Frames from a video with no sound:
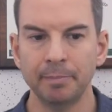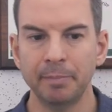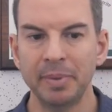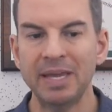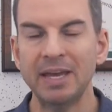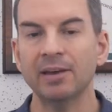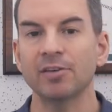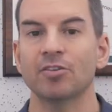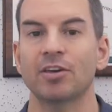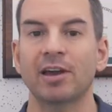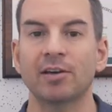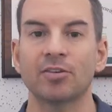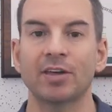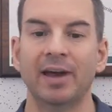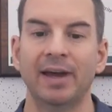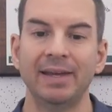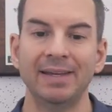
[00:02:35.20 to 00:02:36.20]

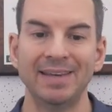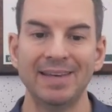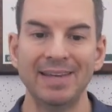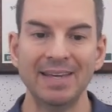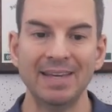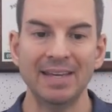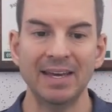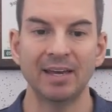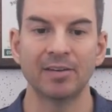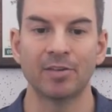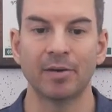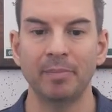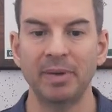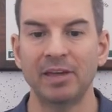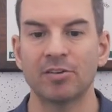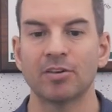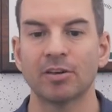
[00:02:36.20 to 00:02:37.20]
BSS ID is a
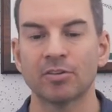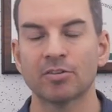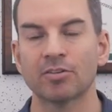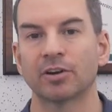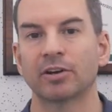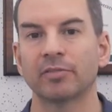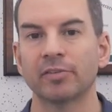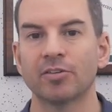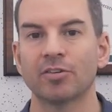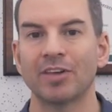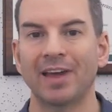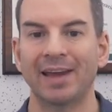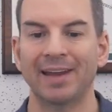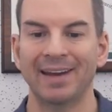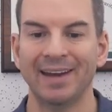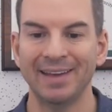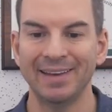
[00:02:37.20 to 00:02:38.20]
basic service
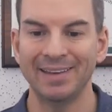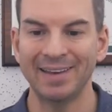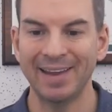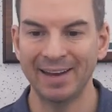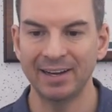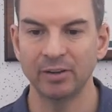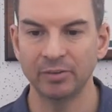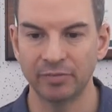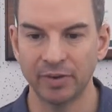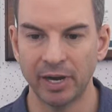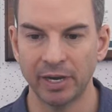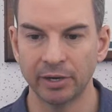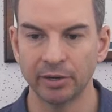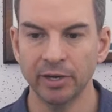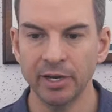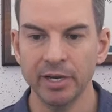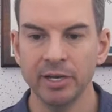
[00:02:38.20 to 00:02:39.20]
set identifier.